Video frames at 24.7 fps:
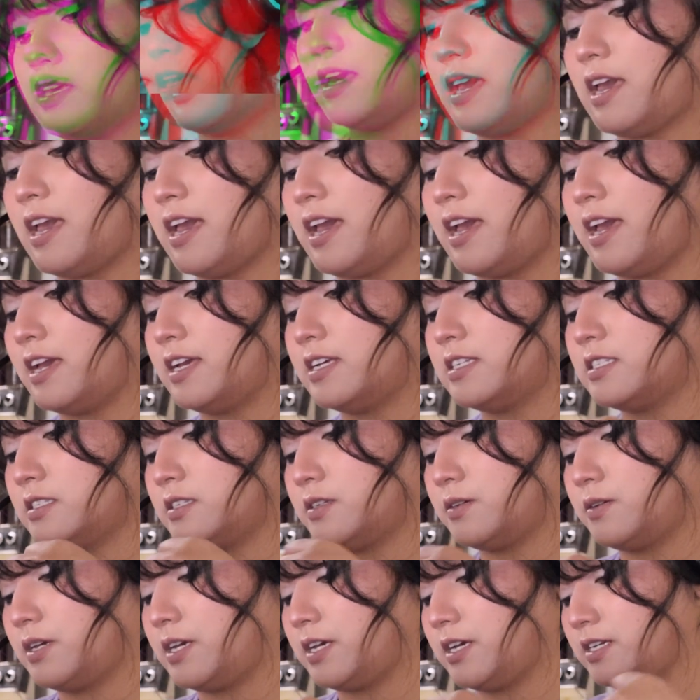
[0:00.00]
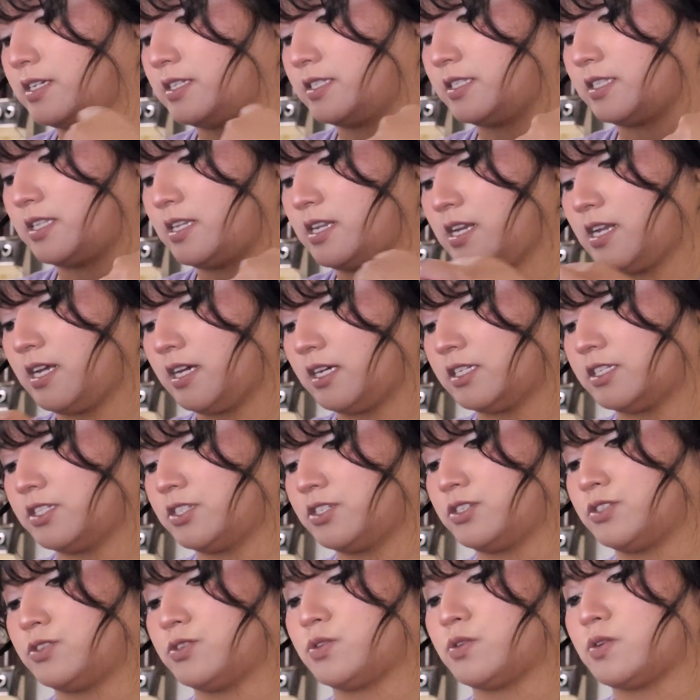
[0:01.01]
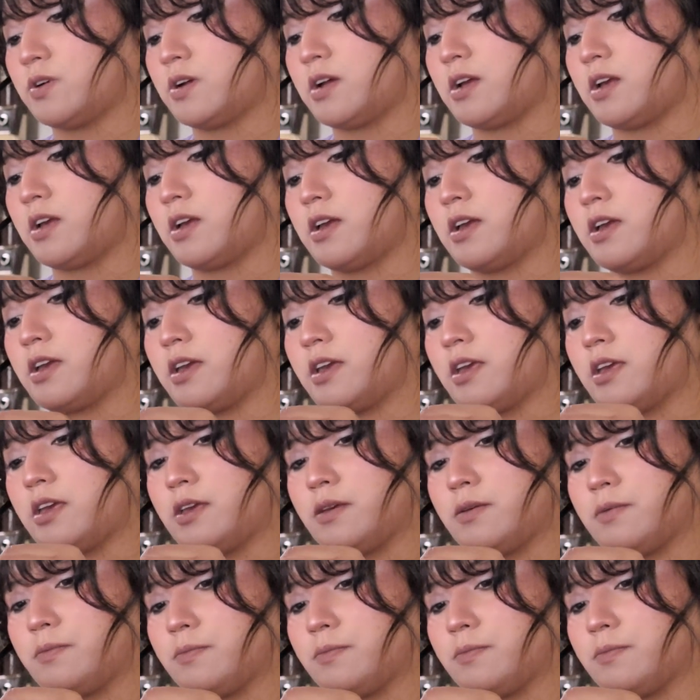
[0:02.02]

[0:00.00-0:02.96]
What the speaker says: Okay, so here's the next try.